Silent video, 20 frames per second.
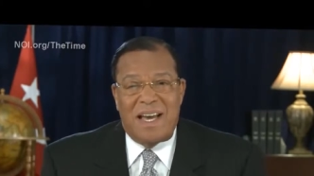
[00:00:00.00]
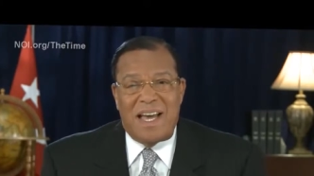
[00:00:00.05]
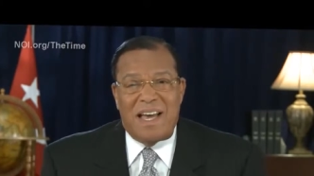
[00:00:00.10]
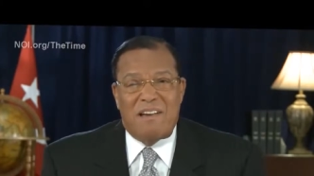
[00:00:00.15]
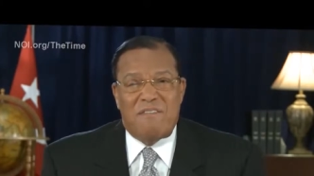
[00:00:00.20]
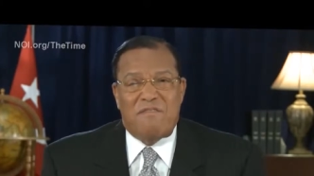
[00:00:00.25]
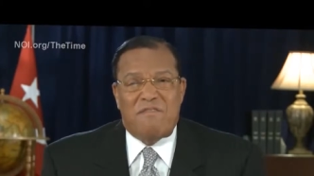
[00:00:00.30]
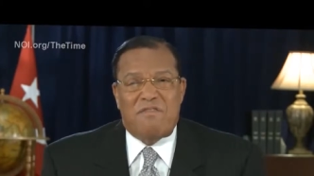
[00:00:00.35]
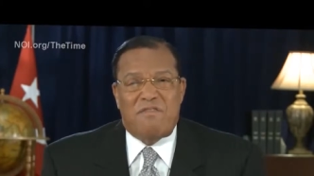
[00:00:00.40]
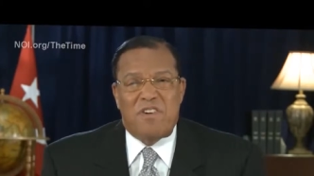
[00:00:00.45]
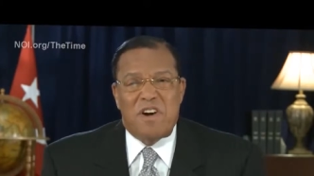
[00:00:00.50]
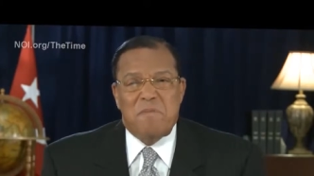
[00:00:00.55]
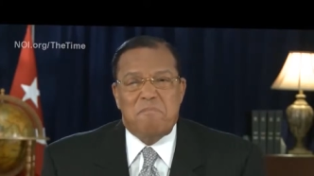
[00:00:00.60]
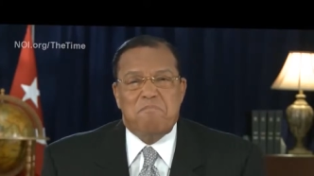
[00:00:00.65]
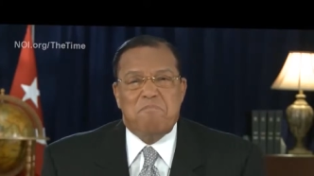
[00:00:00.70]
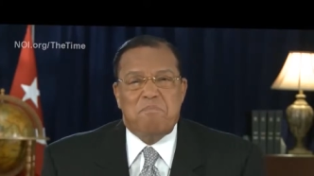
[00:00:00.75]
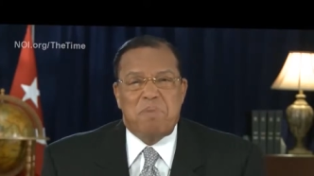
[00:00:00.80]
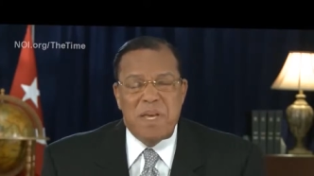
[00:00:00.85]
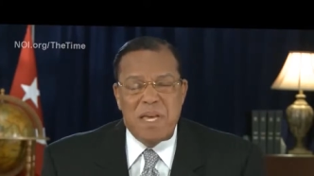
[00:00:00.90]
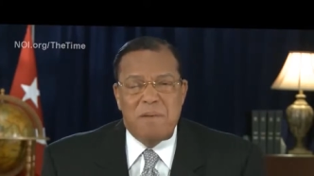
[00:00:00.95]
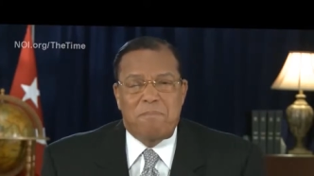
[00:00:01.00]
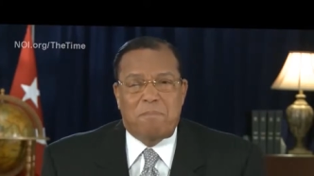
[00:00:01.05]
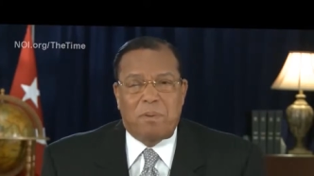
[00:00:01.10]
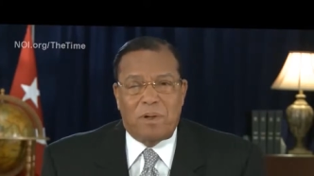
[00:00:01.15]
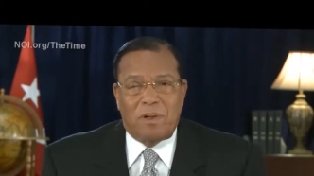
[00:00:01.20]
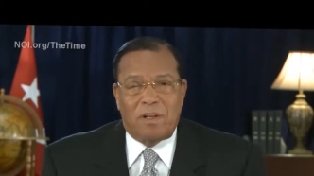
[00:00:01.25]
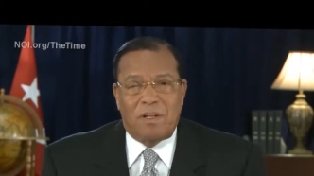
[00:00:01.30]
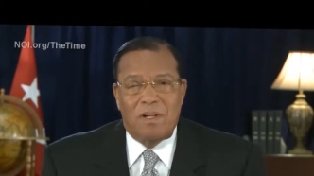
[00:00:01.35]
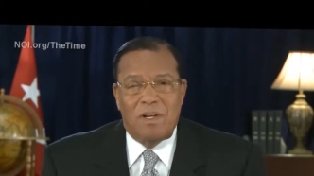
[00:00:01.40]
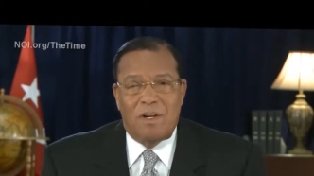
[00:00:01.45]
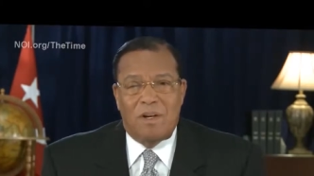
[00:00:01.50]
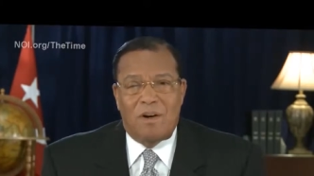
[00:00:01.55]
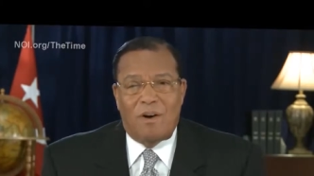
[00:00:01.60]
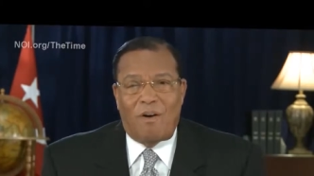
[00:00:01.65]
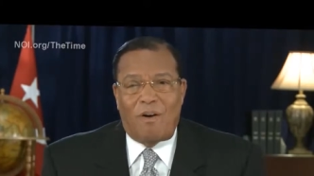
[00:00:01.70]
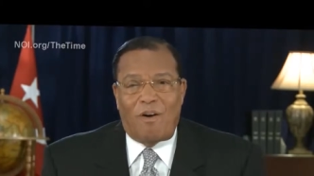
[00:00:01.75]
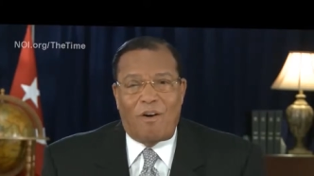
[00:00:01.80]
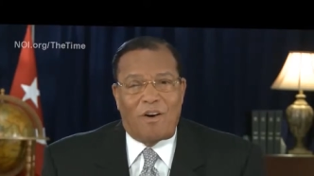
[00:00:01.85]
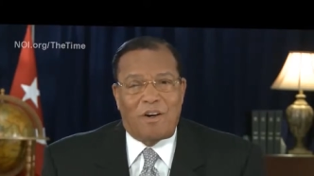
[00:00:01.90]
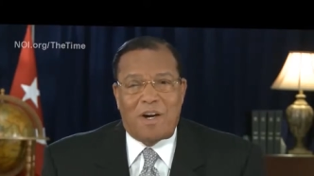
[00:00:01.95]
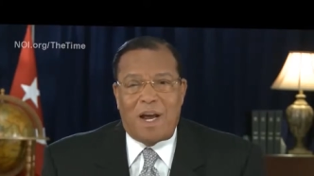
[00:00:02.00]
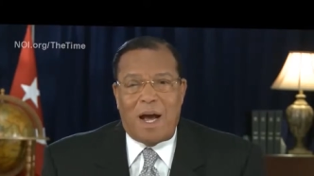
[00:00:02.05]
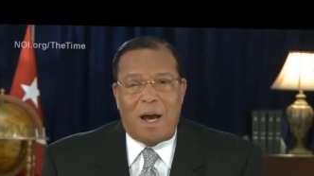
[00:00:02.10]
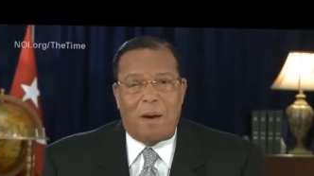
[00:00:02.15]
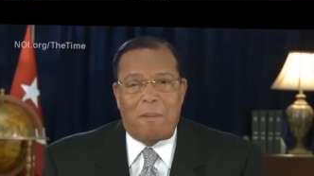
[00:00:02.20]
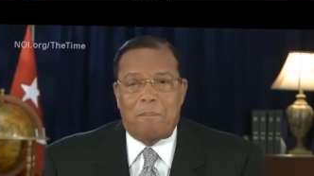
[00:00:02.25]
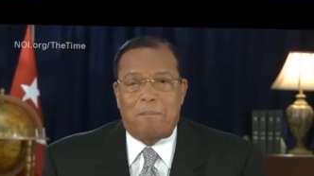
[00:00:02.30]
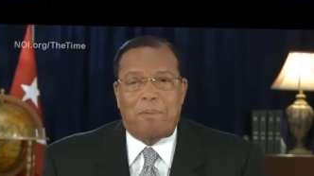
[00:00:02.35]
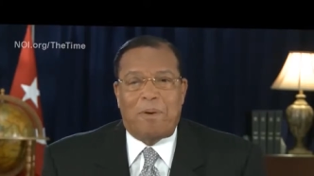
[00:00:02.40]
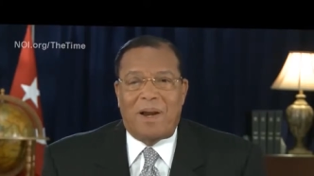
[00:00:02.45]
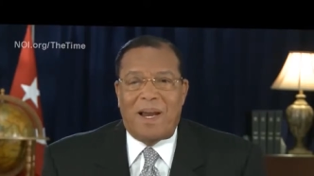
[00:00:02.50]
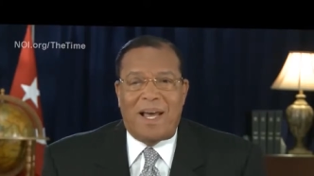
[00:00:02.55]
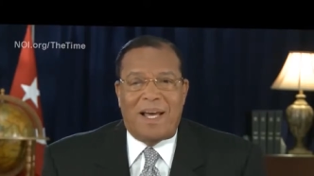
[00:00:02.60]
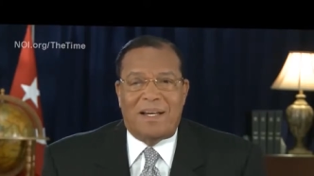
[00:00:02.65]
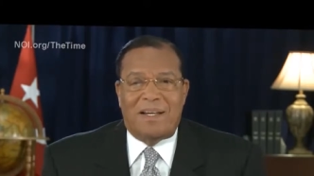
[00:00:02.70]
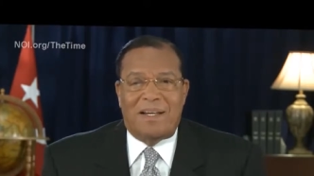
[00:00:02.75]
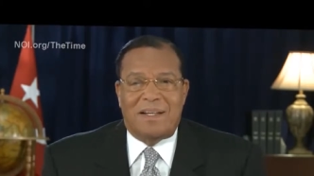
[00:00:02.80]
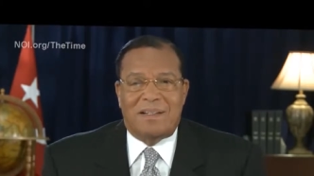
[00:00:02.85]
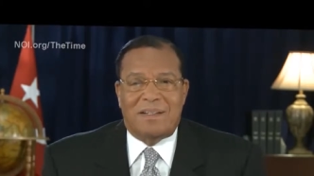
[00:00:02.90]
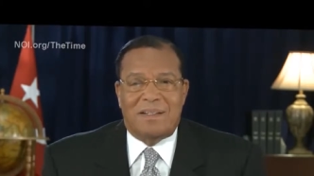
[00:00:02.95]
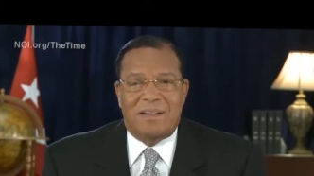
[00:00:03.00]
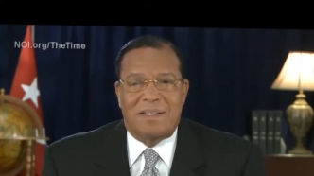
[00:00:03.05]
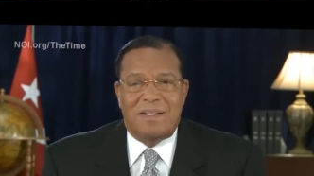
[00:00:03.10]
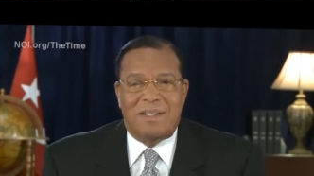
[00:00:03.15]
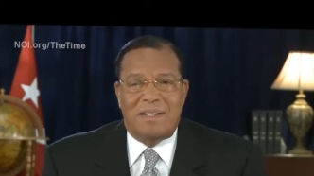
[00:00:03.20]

every people on our planet.